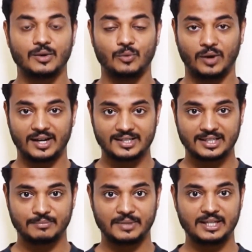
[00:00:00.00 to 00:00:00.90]
What does
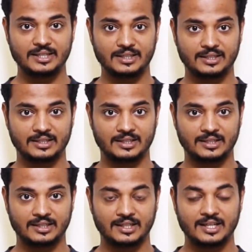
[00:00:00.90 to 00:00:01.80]
it mean?
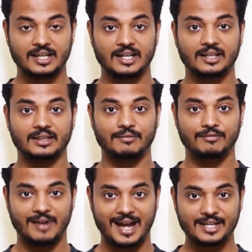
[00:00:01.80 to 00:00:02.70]
The
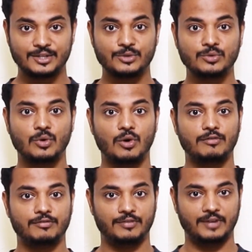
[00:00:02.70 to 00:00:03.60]
value of